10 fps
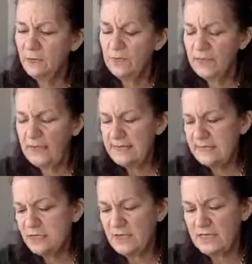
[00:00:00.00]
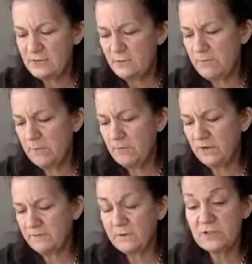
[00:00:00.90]
really, I suggest when people
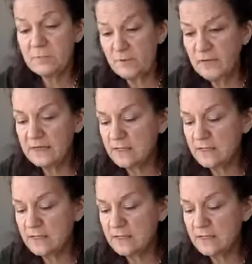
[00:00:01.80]
are first buying